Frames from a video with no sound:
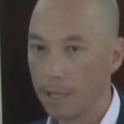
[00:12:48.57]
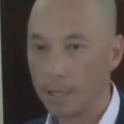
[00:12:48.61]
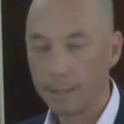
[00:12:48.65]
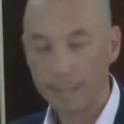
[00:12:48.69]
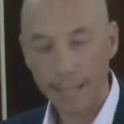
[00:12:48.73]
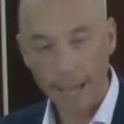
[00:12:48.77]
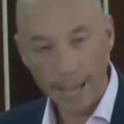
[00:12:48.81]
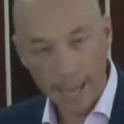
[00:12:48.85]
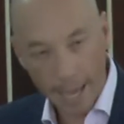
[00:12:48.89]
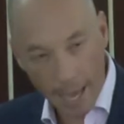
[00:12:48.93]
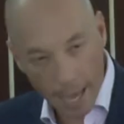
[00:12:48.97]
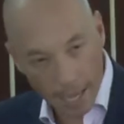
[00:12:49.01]

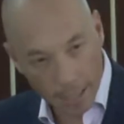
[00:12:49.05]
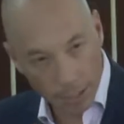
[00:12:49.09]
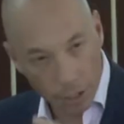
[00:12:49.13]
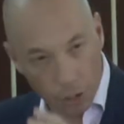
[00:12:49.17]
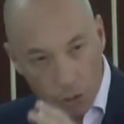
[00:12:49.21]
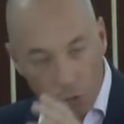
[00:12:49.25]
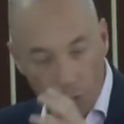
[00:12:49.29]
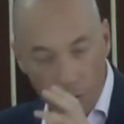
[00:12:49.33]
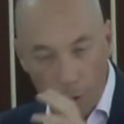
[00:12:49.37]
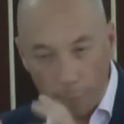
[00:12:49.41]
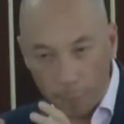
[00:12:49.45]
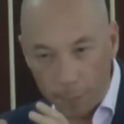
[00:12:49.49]
They had
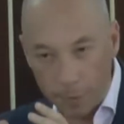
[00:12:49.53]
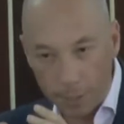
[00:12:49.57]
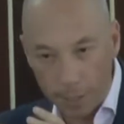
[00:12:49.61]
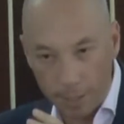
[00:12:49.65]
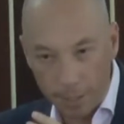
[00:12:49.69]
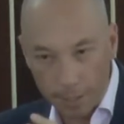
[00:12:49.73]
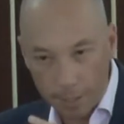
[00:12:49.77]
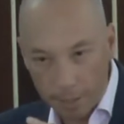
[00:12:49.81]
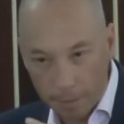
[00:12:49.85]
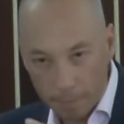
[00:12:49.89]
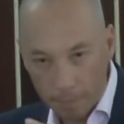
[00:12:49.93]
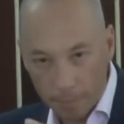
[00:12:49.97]

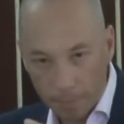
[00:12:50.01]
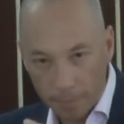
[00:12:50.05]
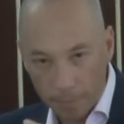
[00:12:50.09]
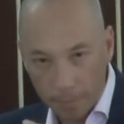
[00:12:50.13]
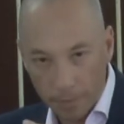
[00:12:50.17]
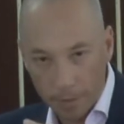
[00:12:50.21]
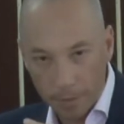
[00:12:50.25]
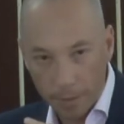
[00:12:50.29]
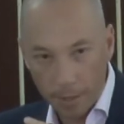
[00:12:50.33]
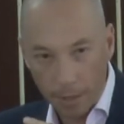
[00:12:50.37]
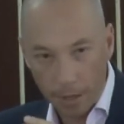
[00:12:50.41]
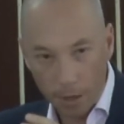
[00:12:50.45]
drifted
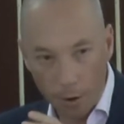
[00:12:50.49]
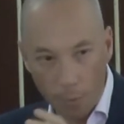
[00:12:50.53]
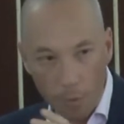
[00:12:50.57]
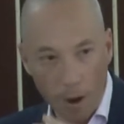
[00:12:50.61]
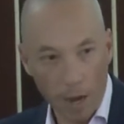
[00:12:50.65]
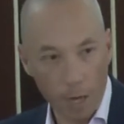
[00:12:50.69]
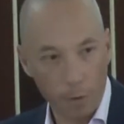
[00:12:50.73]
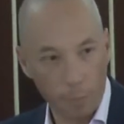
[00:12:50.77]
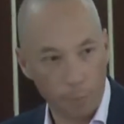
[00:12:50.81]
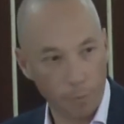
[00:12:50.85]
away